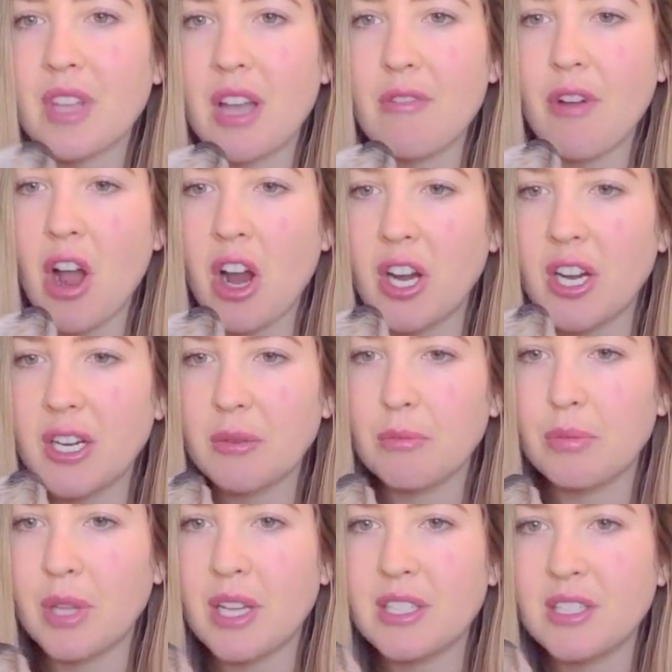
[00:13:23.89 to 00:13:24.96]
of heart
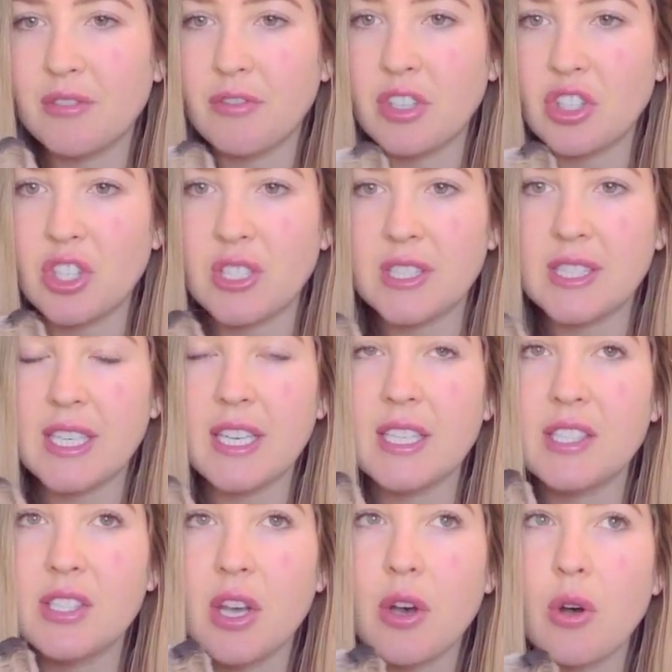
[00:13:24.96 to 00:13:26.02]
blood deficiency.
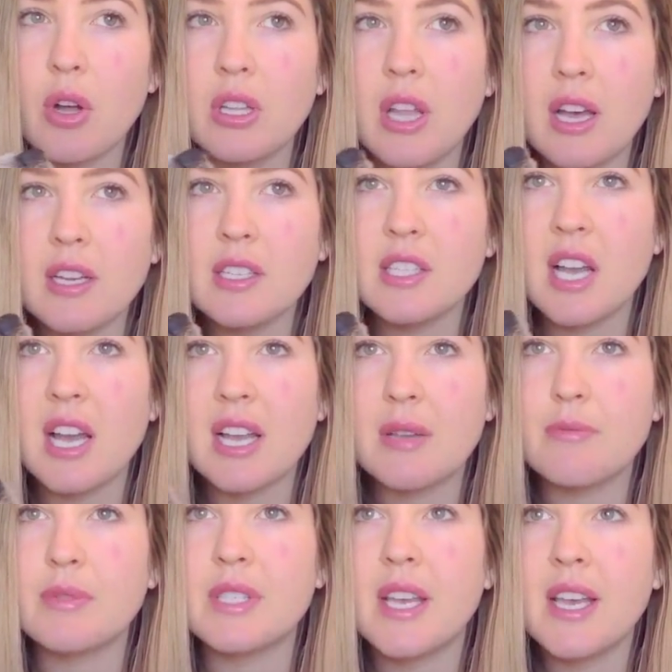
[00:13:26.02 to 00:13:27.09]
So a lot of
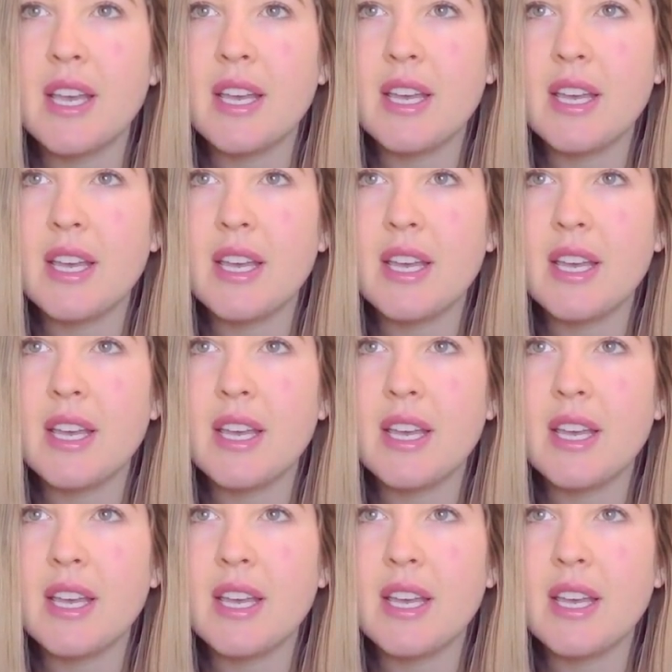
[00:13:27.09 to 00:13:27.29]
times